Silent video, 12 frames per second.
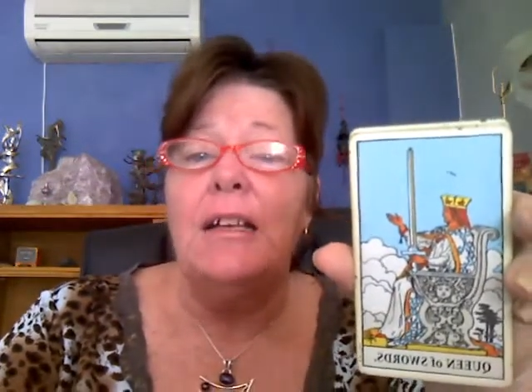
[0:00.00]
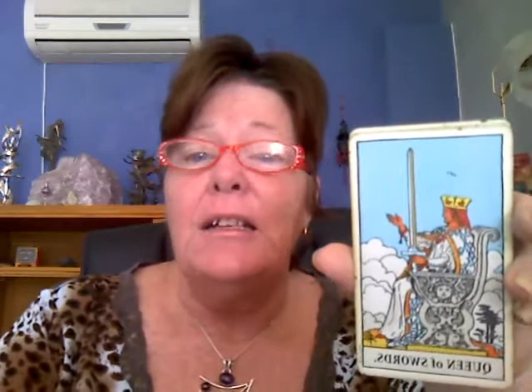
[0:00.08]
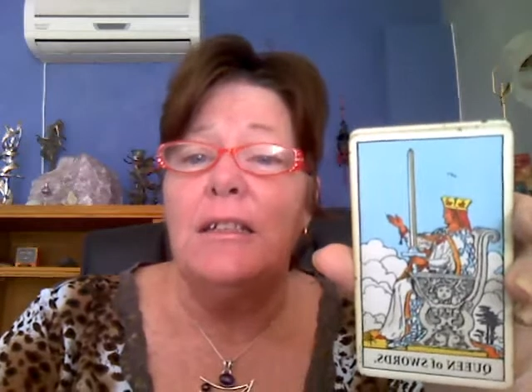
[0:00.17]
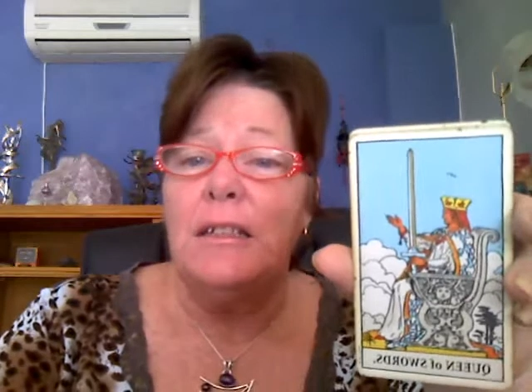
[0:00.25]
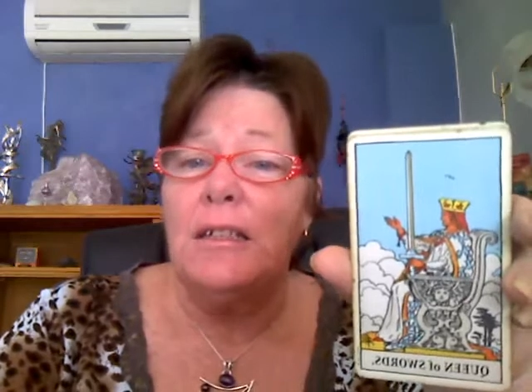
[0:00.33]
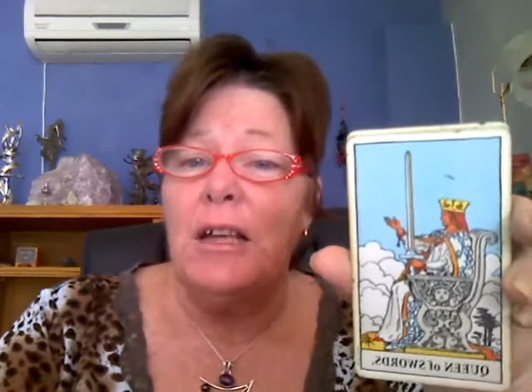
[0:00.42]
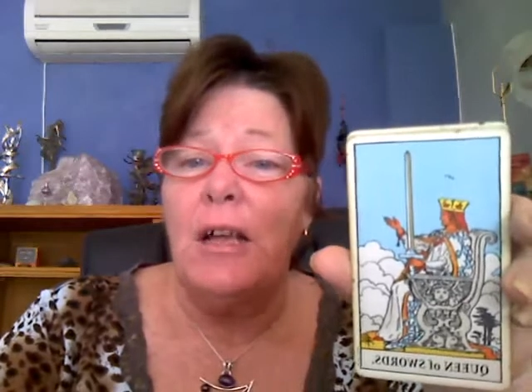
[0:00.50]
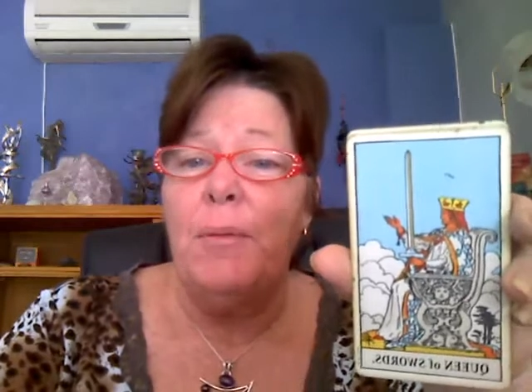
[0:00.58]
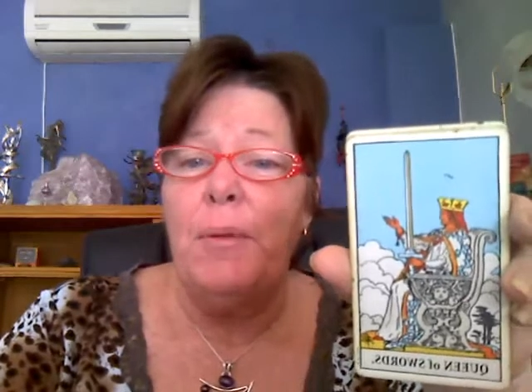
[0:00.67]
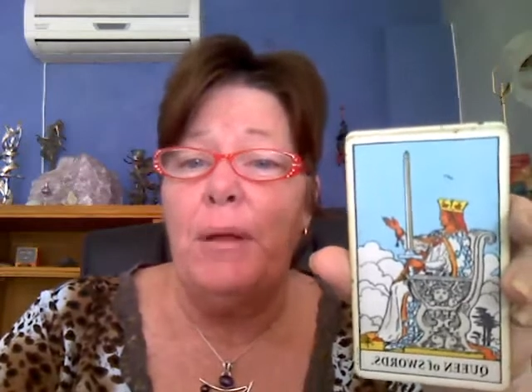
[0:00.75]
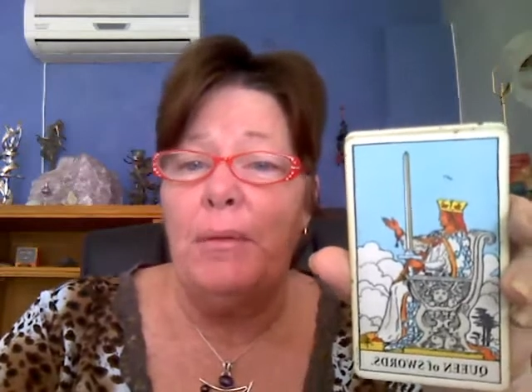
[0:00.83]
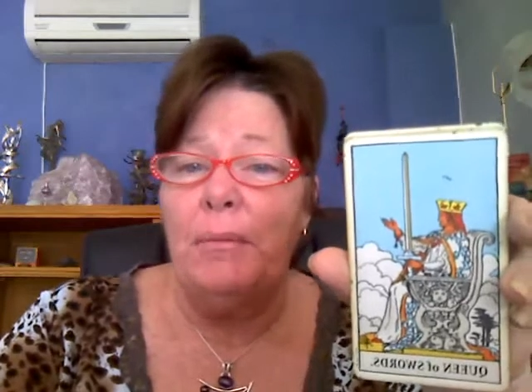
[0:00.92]
It's
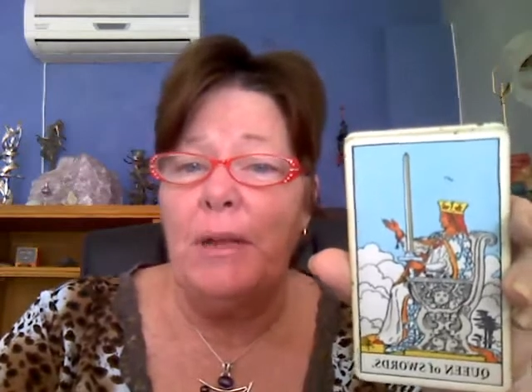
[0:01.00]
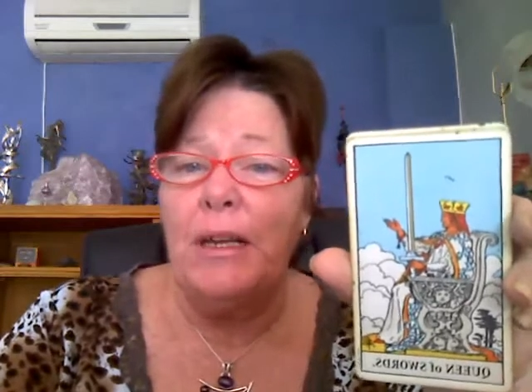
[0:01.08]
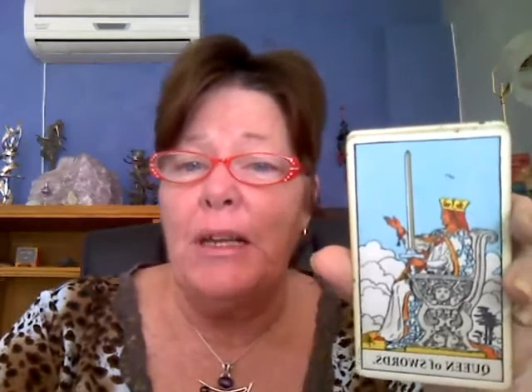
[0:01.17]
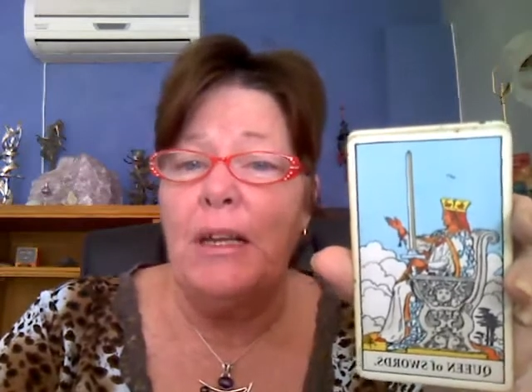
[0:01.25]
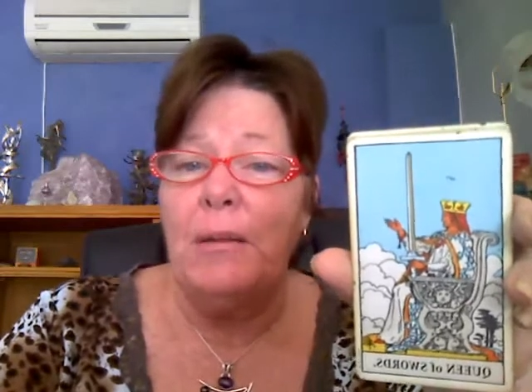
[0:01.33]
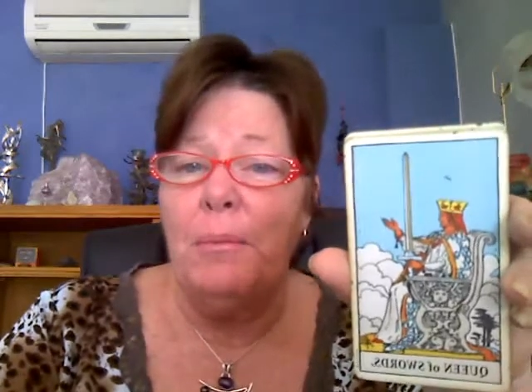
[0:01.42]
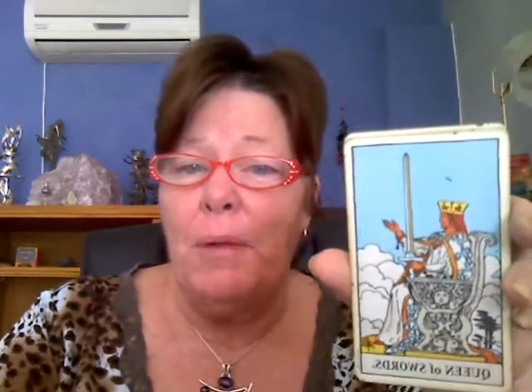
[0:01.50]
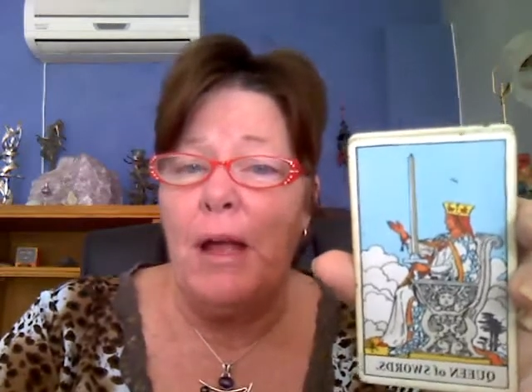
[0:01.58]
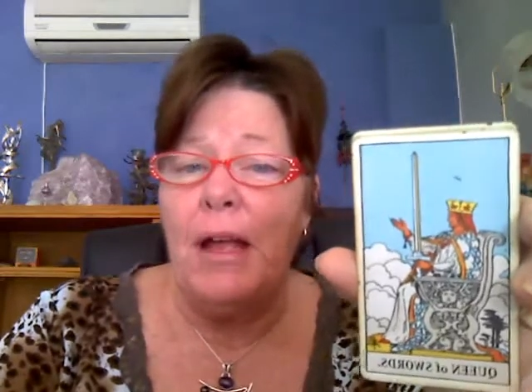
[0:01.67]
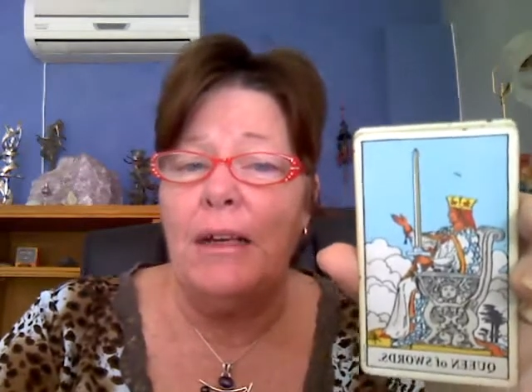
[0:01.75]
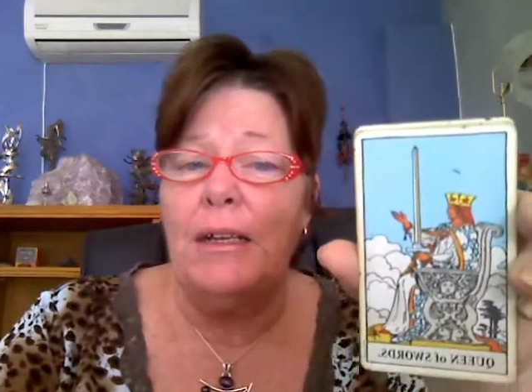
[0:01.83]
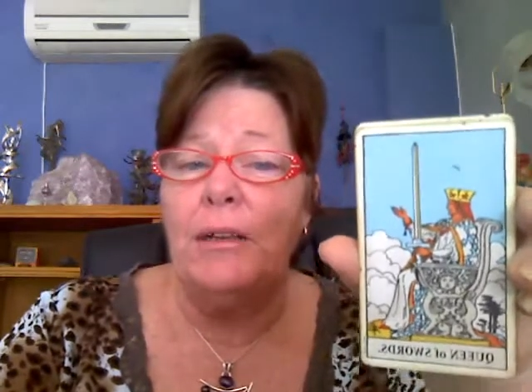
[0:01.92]
time about making a
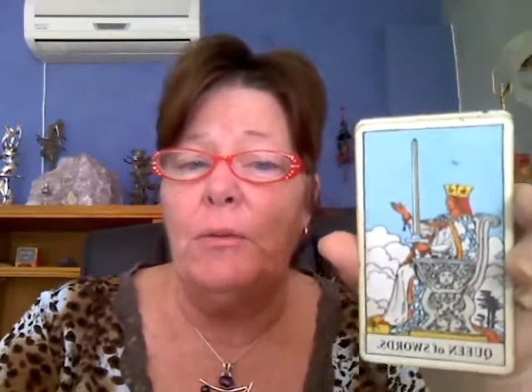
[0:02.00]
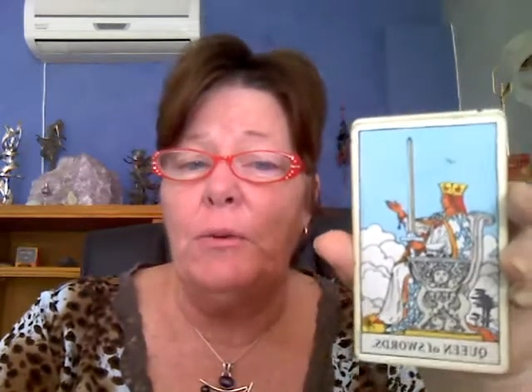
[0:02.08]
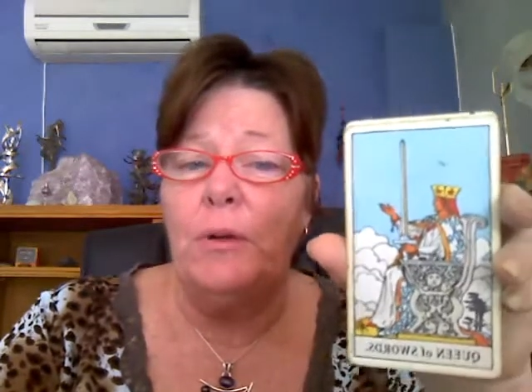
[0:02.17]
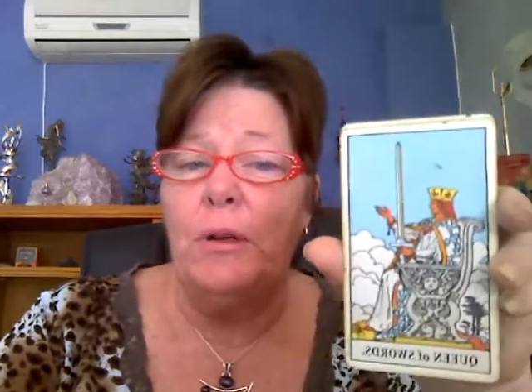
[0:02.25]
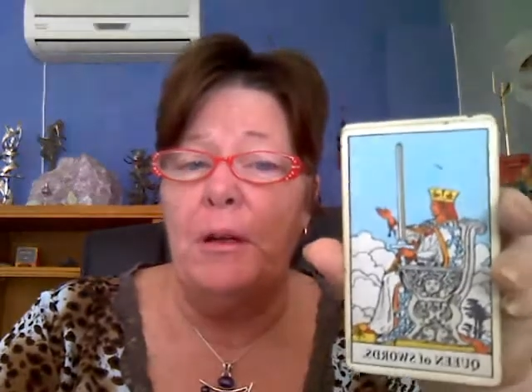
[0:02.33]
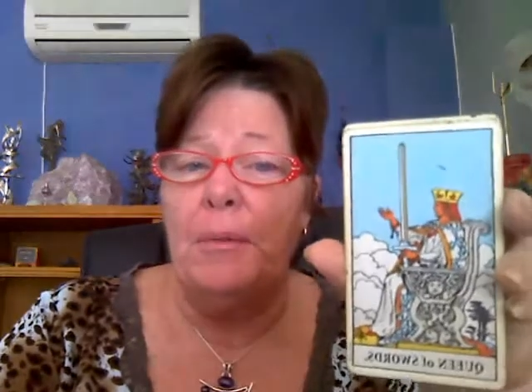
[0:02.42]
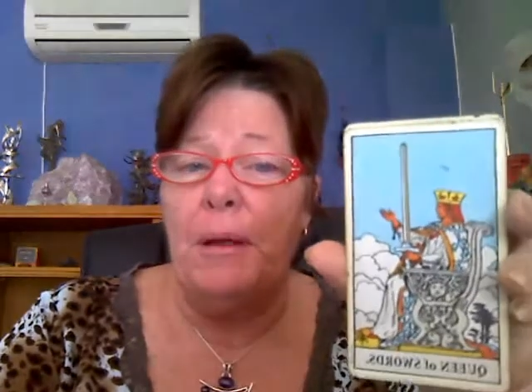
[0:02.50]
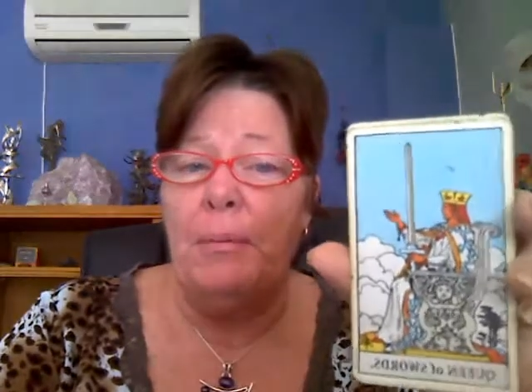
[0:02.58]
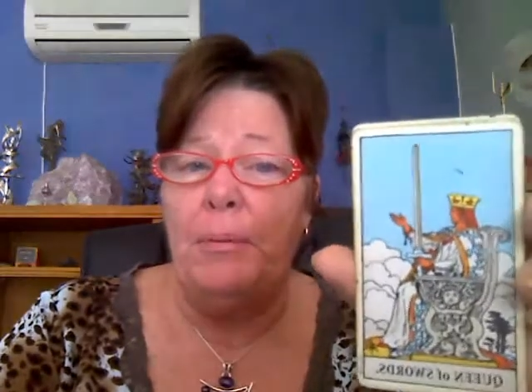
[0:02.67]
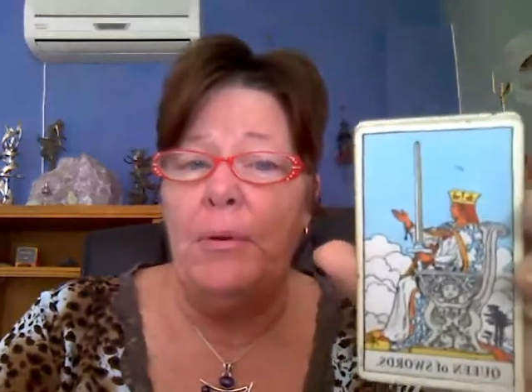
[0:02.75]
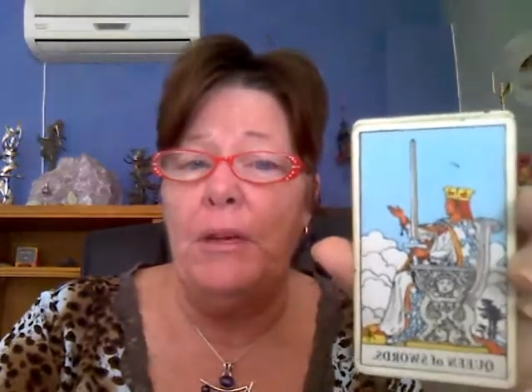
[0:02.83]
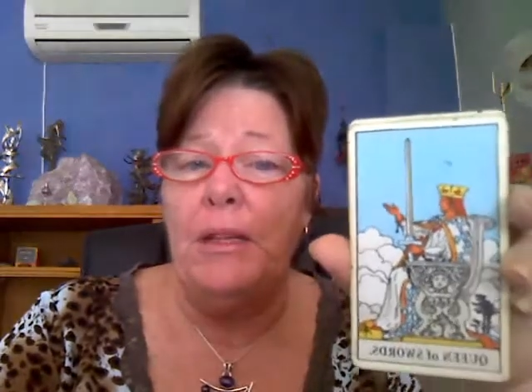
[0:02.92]
mark in the world,
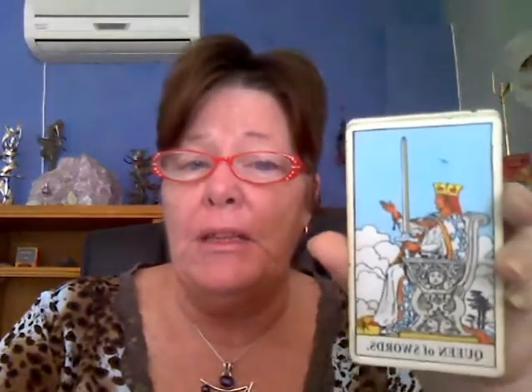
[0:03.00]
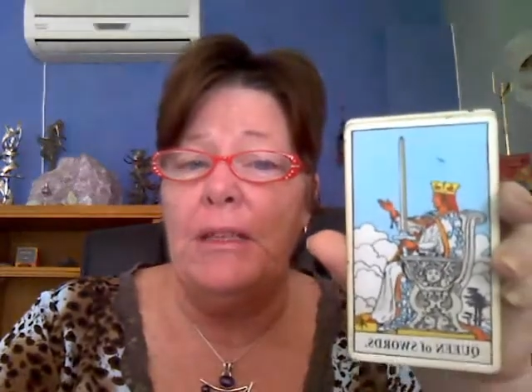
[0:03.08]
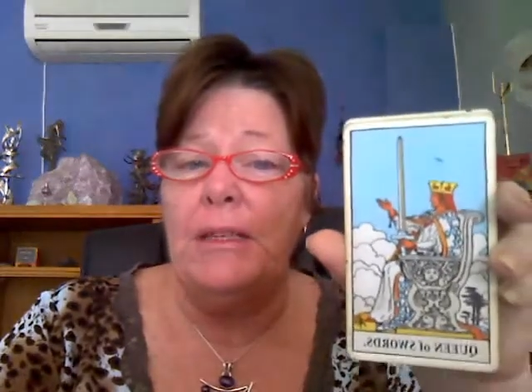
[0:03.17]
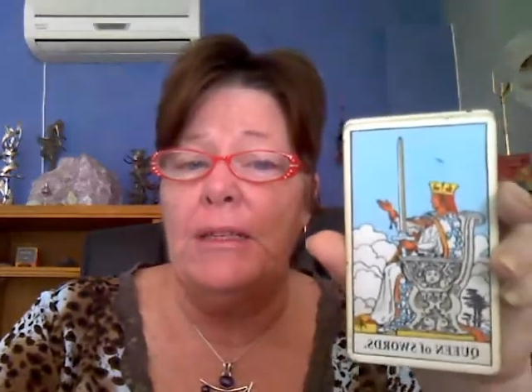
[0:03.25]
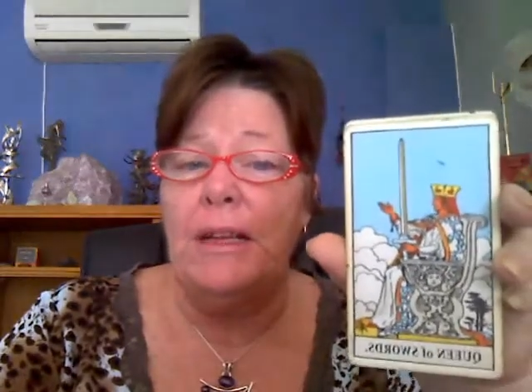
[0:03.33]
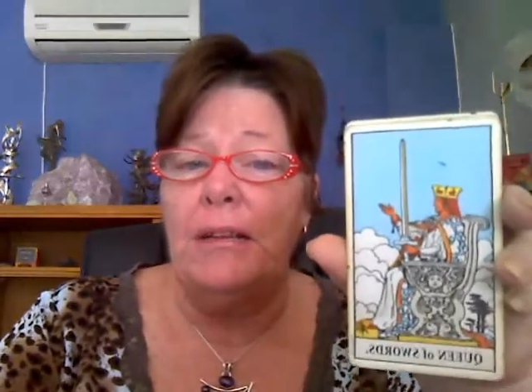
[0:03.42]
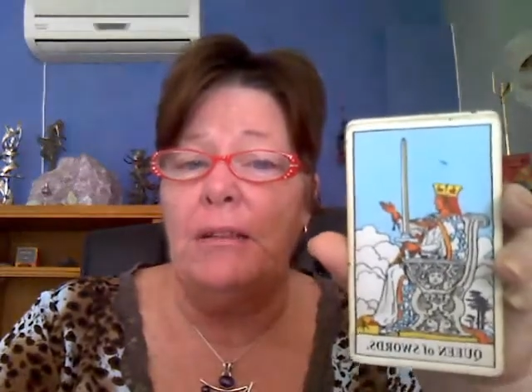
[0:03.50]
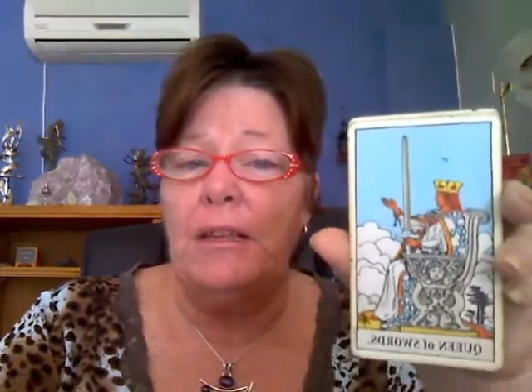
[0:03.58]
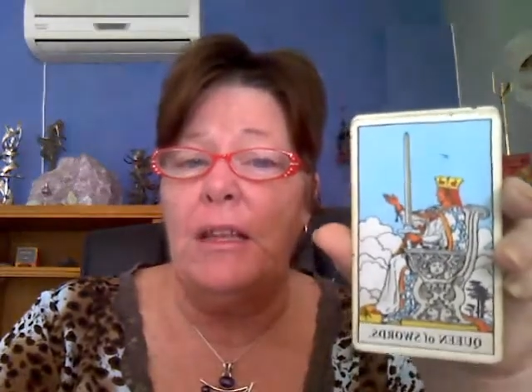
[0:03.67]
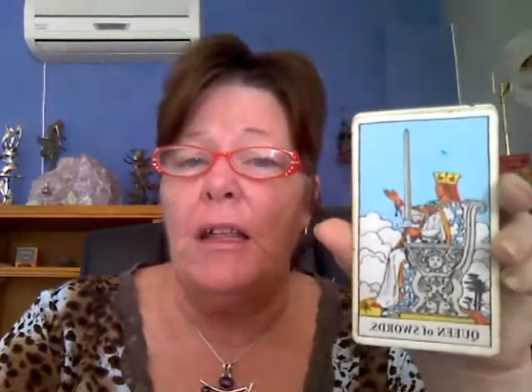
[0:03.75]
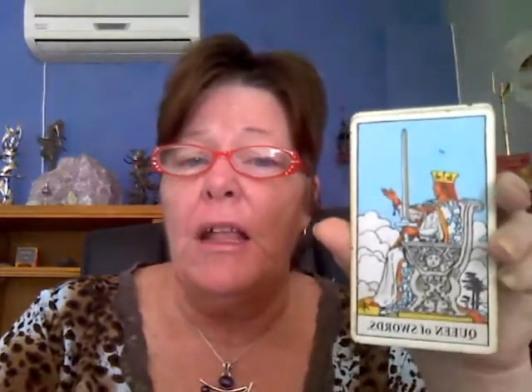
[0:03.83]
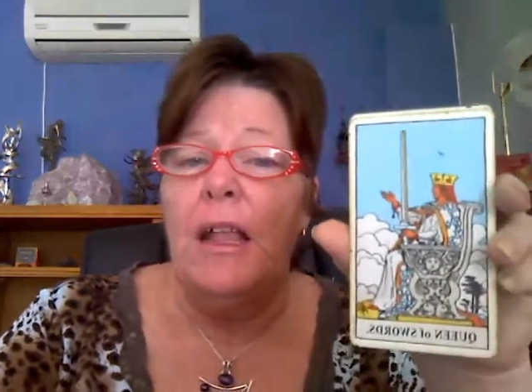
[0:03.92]
about putting things out
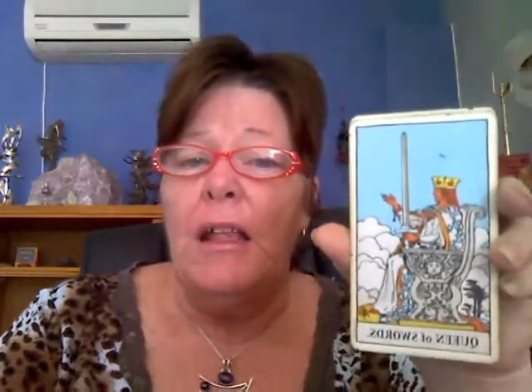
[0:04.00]
there,